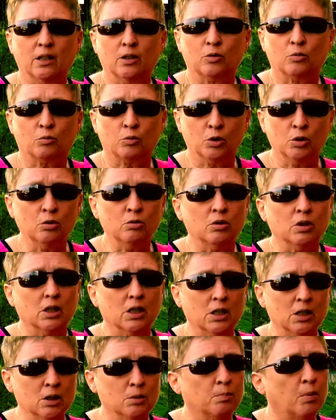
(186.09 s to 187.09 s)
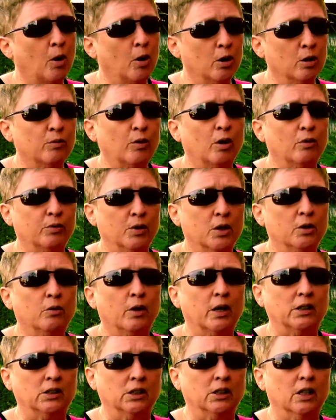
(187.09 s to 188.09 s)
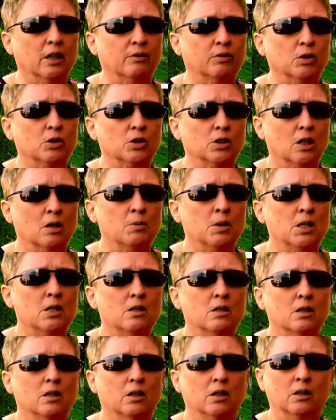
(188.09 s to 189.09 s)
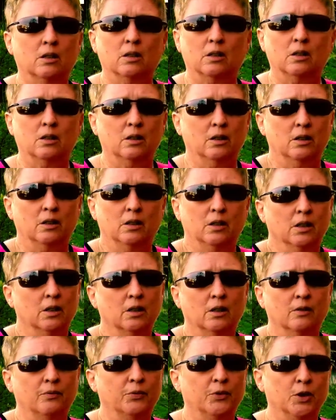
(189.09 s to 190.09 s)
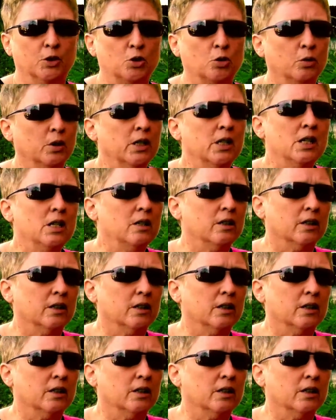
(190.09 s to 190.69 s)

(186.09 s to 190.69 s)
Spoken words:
its root, it's part of our fundraising efforts. I mean, the tree